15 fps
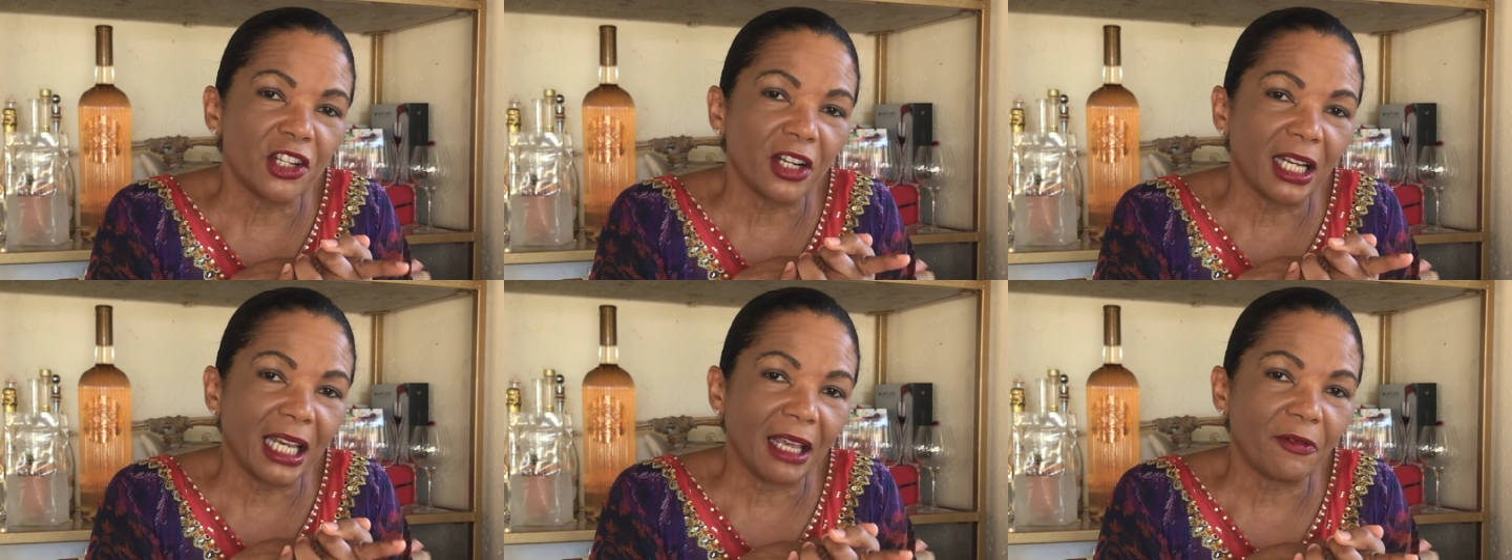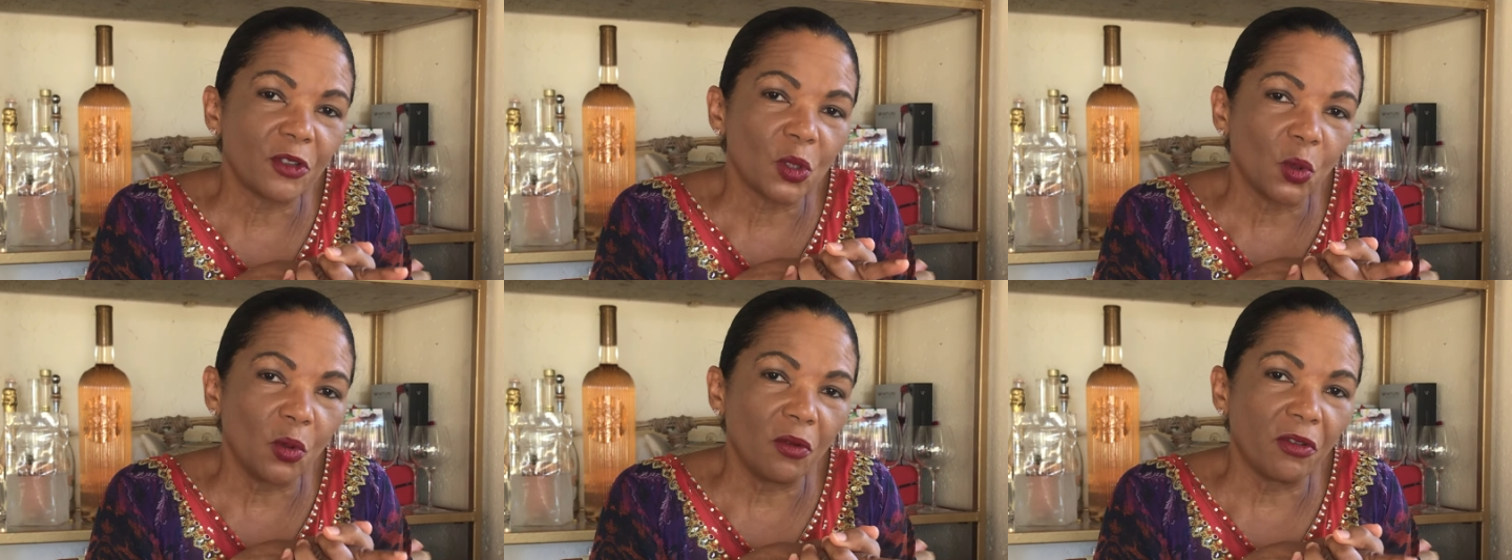your
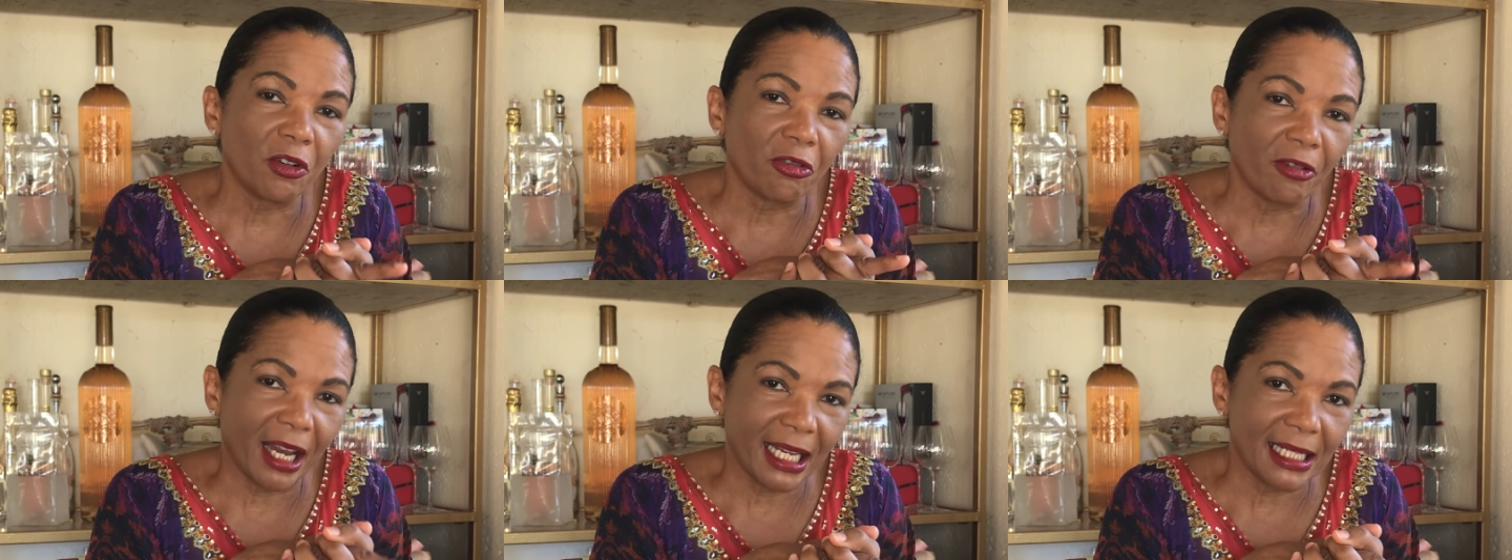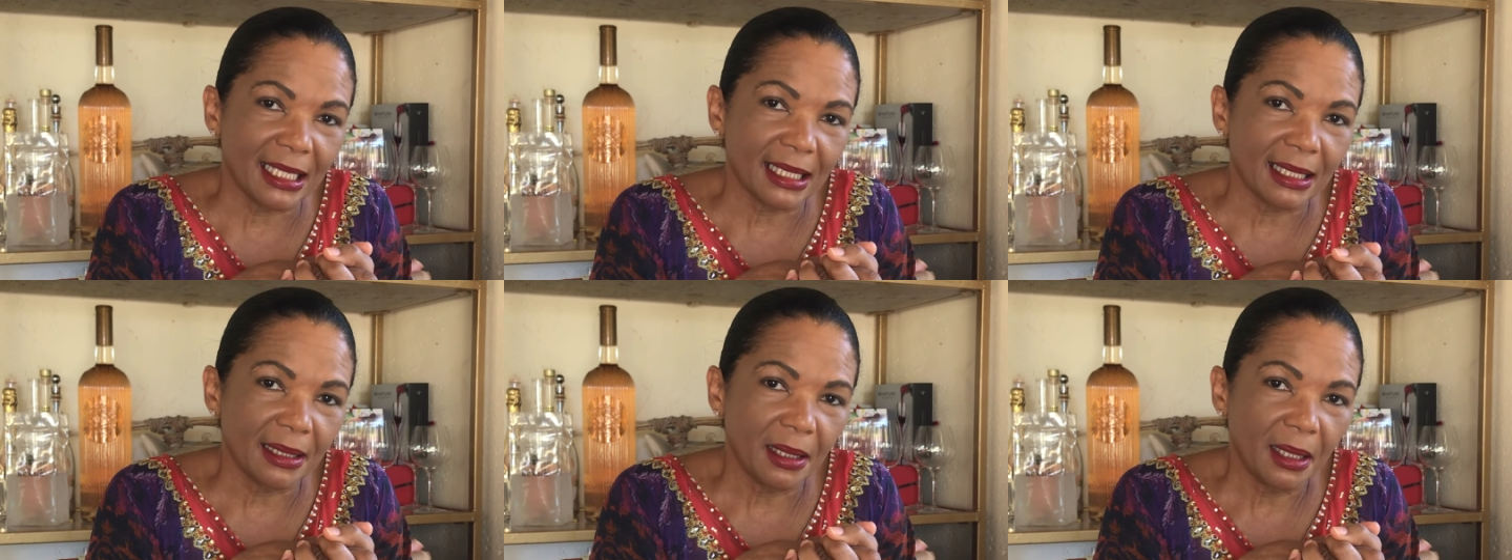leftover
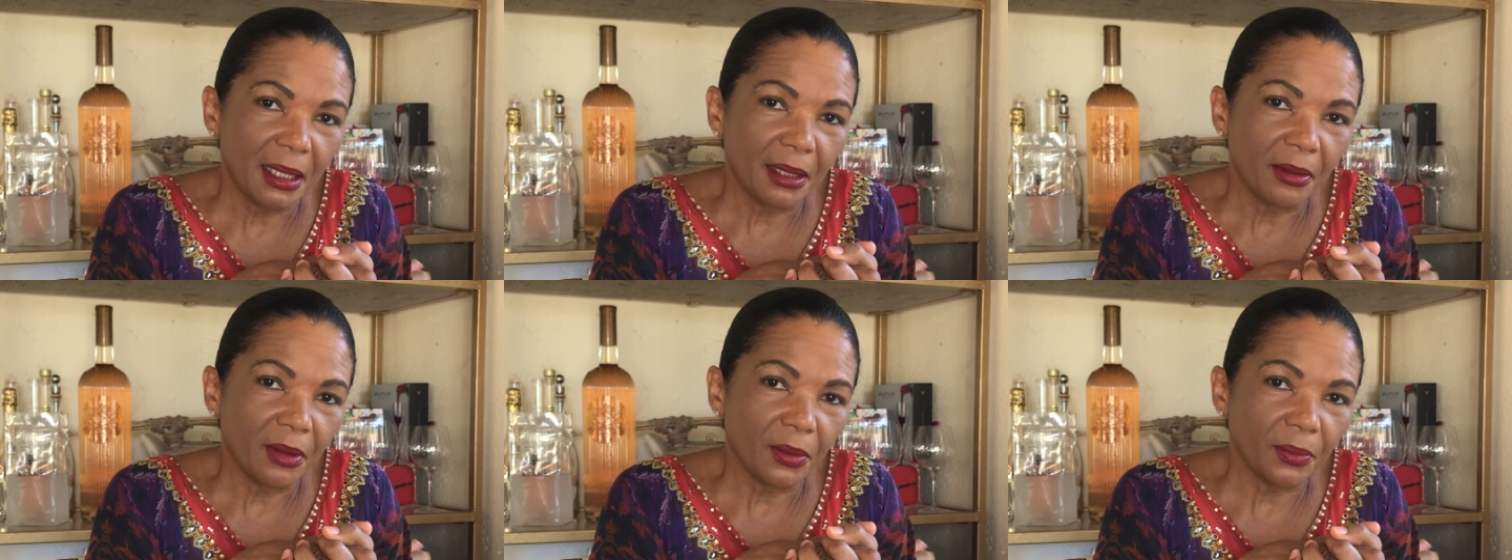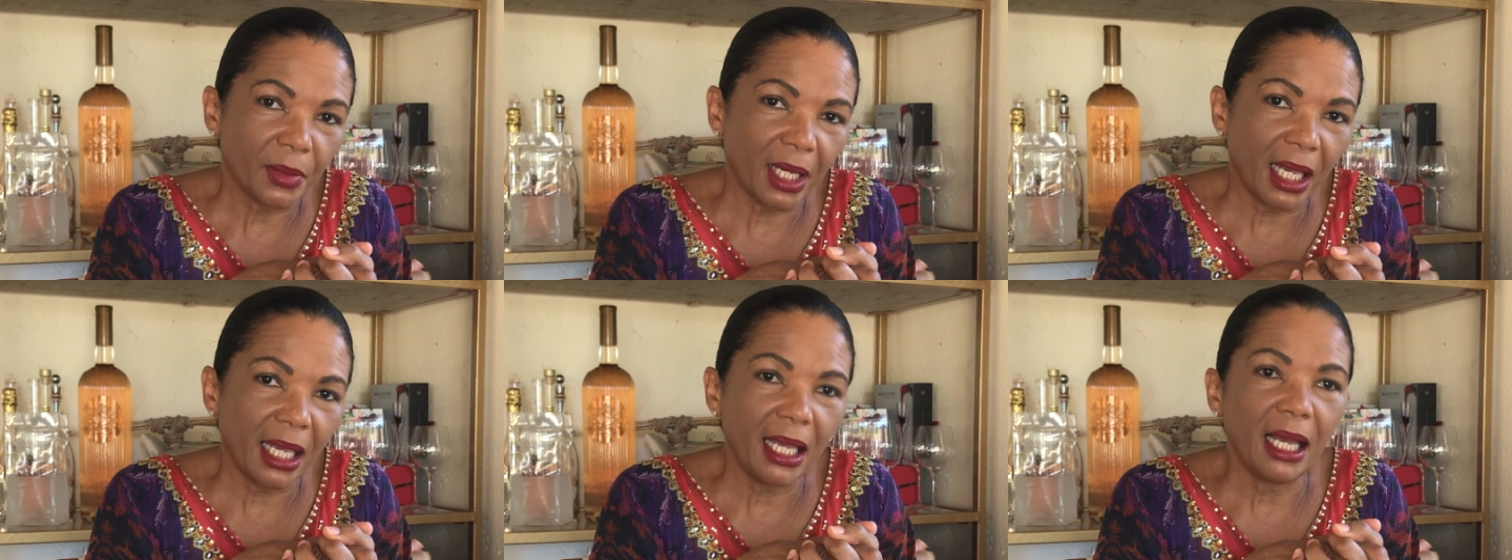reds.
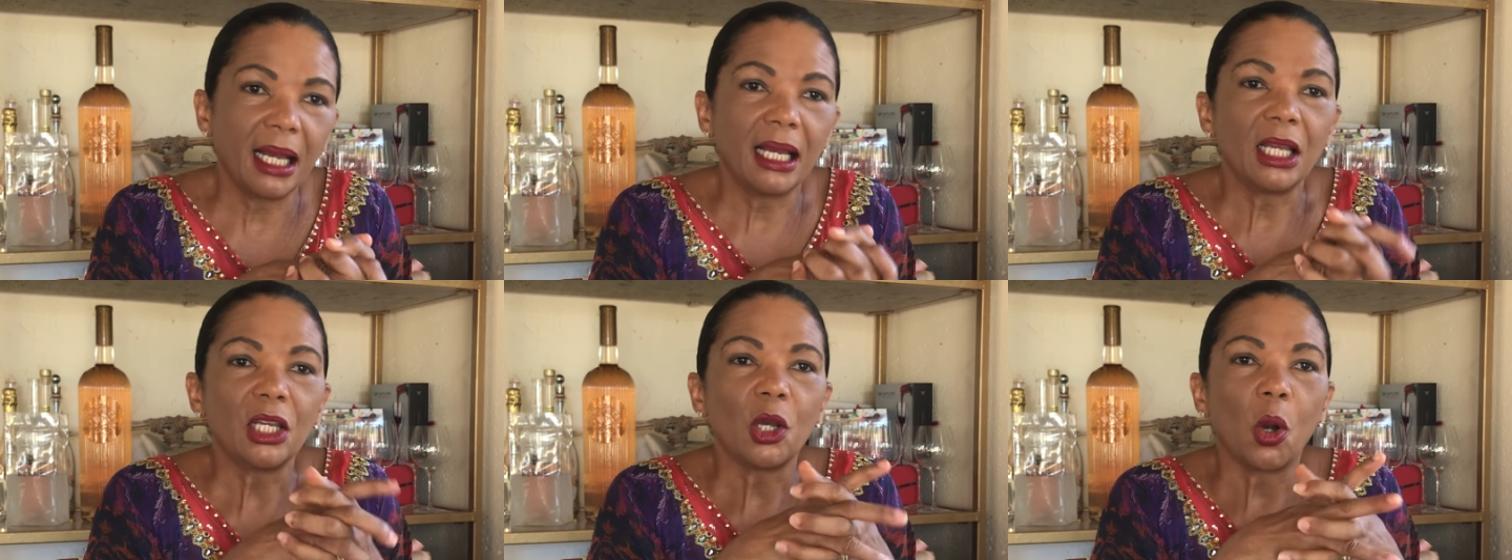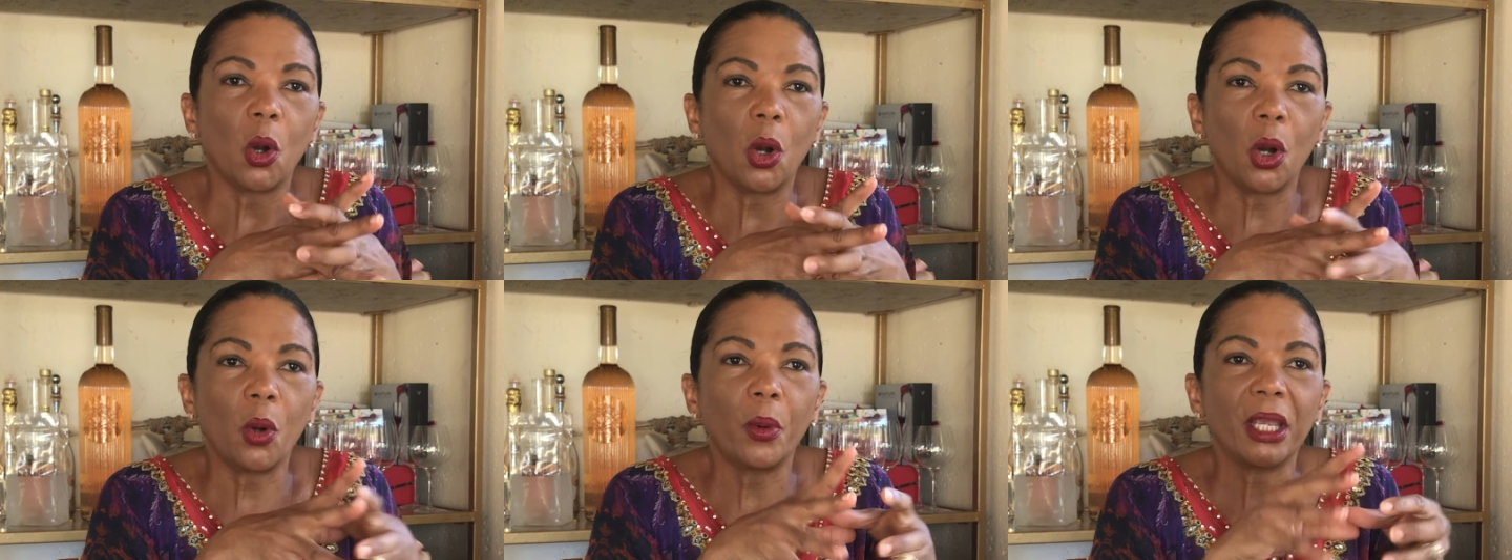Okay,
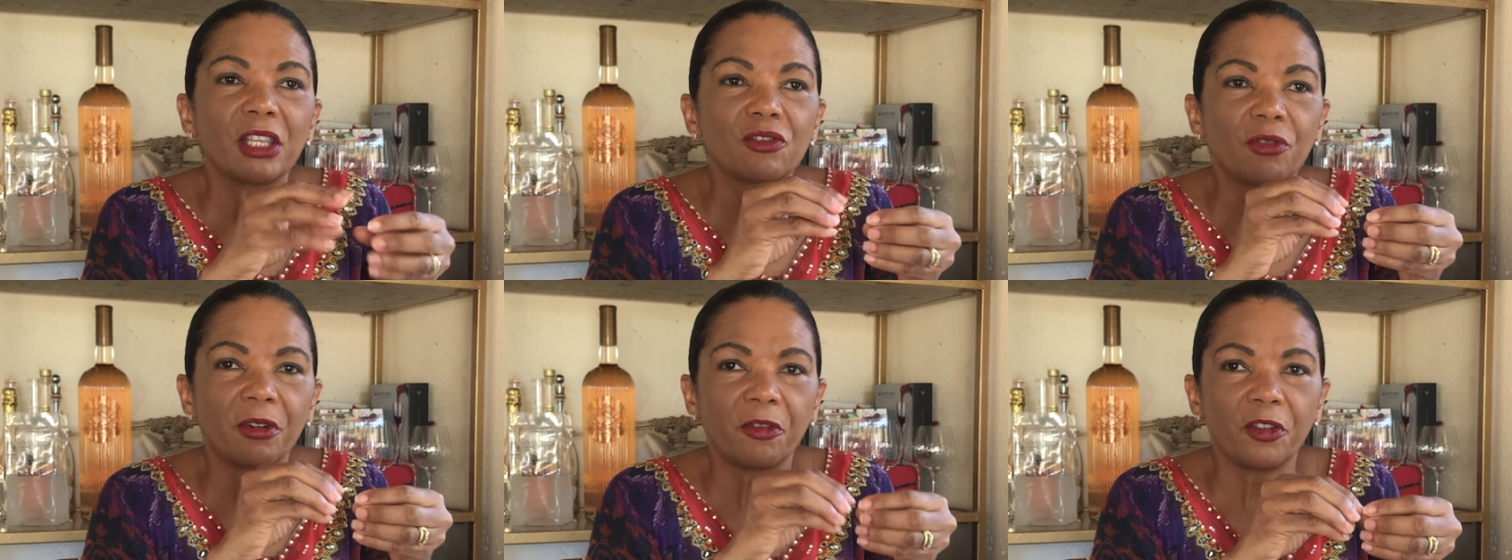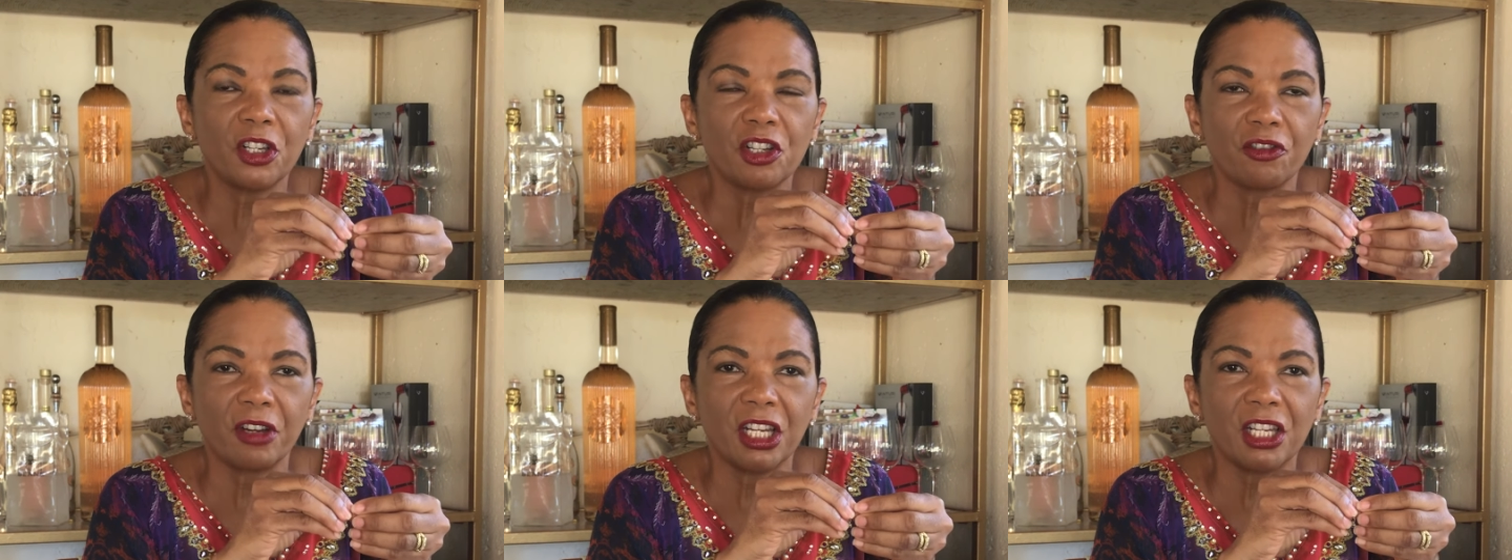always
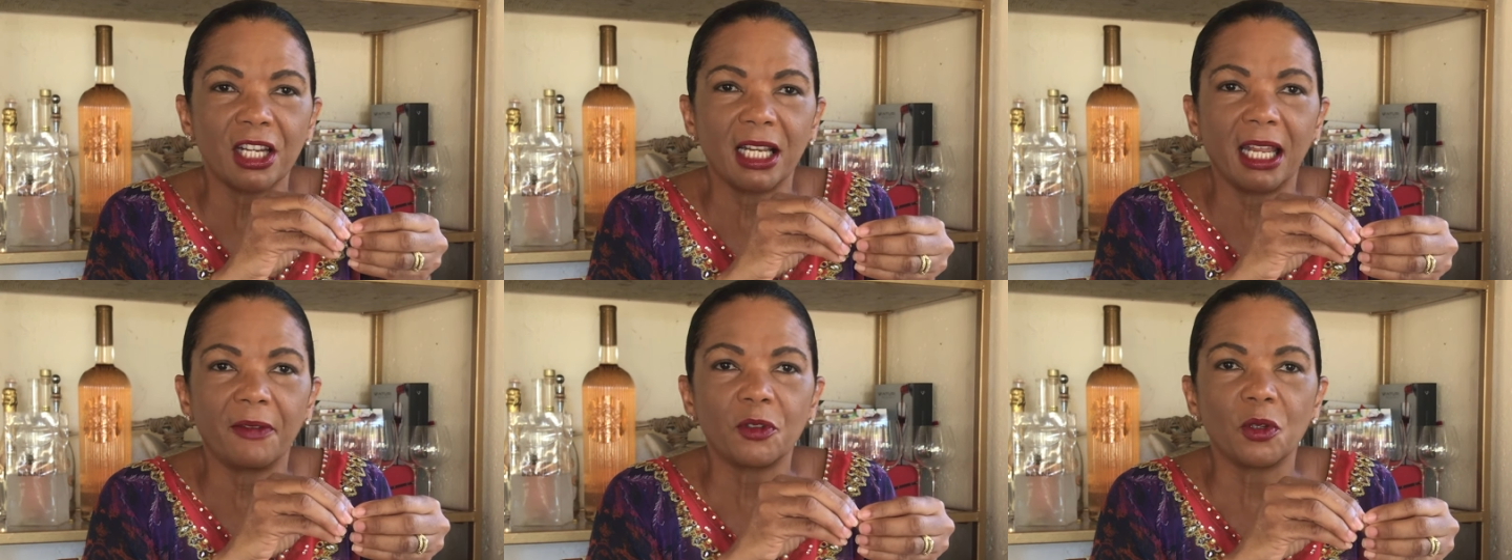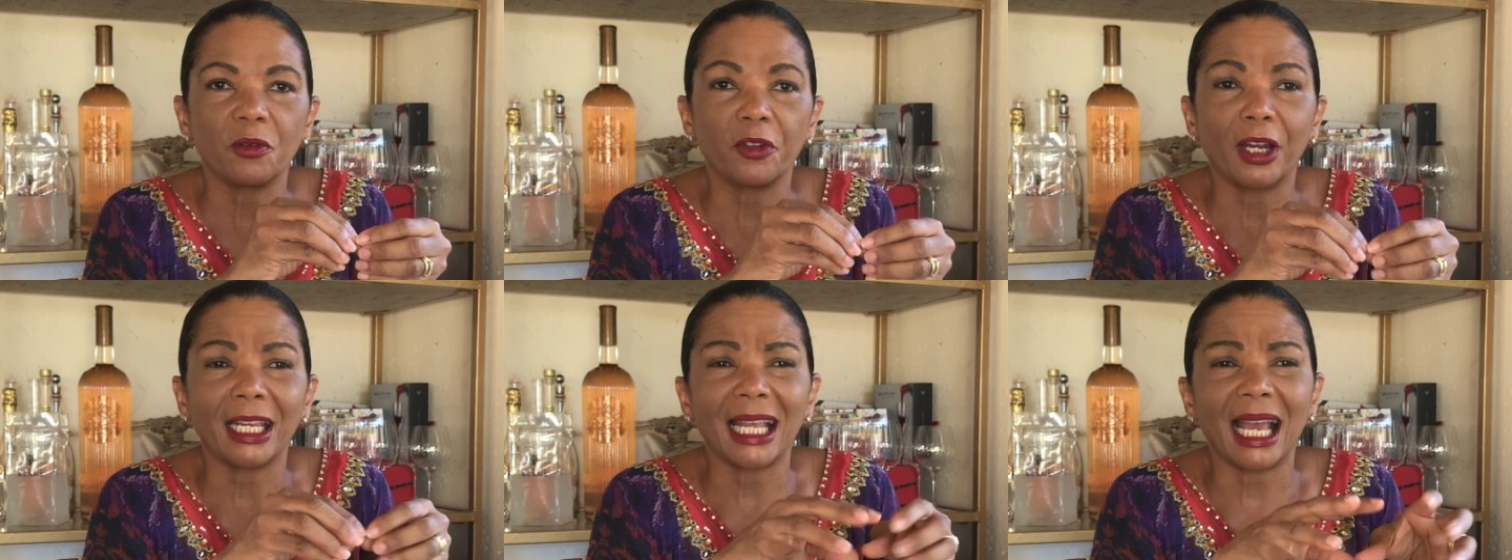refrigerate your leftover red.